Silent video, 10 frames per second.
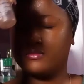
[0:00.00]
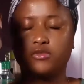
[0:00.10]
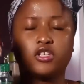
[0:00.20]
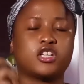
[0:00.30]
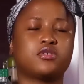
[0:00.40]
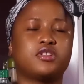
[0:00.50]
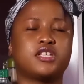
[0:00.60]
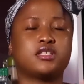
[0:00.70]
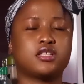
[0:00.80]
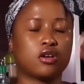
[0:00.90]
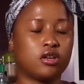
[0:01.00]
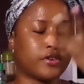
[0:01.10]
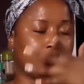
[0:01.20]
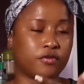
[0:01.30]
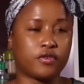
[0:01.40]
So you just want to take this all
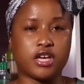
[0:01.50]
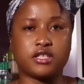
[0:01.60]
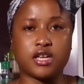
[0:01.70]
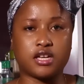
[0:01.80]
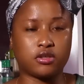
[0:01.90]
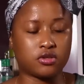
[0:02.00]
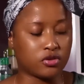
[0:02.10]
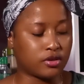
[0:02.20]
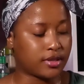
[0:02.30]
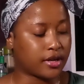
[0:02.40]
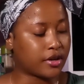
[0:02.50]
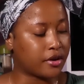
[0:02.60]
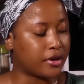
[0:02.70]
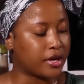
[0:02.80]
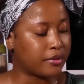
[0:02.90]
over your face and also your neck
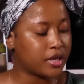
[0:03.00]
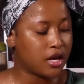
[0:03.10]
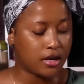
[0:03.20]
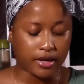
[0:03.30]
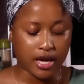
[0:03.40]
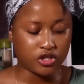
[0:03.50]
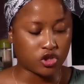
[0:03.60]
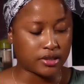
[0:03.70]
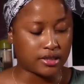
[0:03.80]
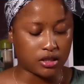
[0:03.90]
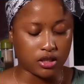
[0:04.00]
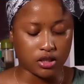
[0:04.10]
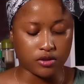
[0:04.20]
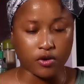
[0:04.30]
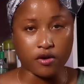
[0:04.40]
area, like I just
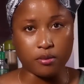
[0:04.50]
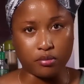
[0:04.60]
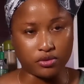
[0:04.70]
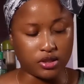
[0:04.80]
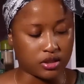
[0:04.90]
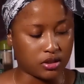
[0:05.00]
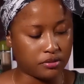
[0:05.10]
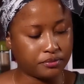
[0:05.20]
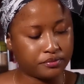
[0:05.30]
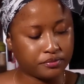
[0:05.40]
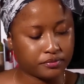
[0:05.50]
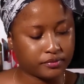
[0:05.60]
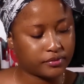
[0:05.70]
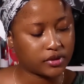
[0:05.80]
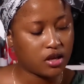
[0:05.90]
did. It's very important.
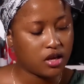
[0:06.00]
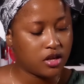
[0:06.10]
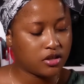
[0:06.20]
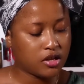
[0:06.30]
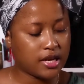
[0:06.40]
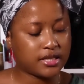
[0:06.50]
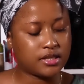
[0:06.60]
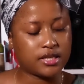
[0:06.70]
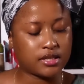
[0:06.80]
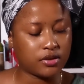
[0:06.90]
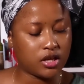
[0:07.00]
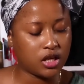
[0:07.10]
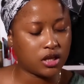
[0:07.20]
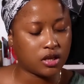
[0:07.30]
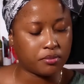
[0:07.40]
So you let it settle
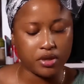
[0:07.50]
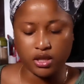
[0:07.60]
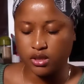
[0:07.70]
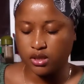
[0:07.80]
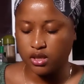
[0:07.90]
in a bit.